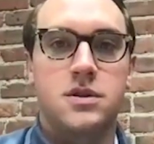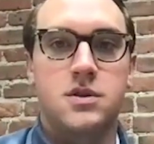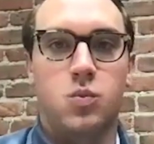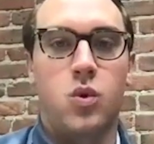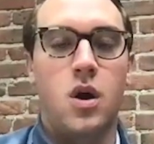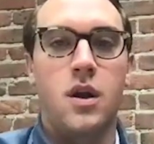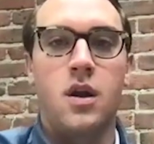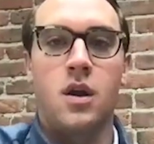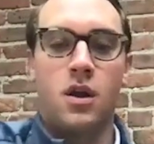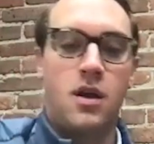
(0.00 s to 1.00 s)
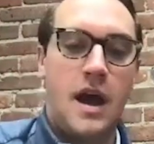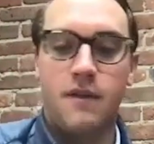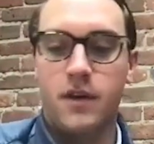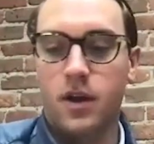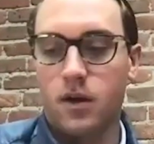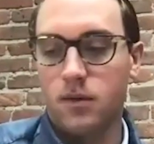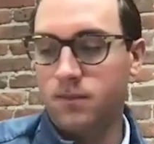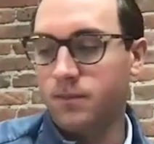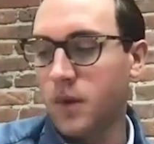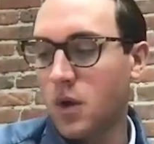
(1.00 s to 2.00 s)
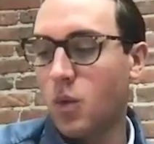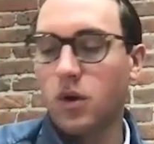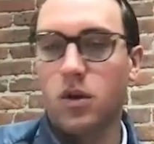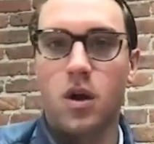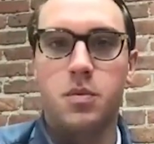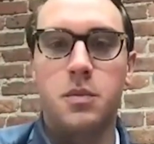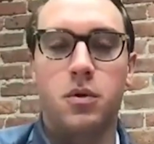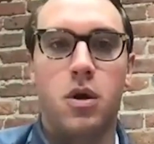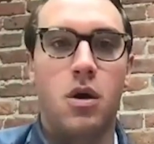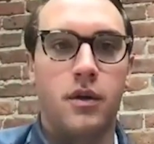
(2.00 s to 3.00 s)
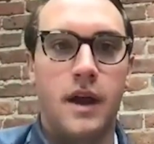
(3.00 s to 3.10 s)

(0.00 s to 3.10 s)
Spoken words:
It's one, having what a lot of people call an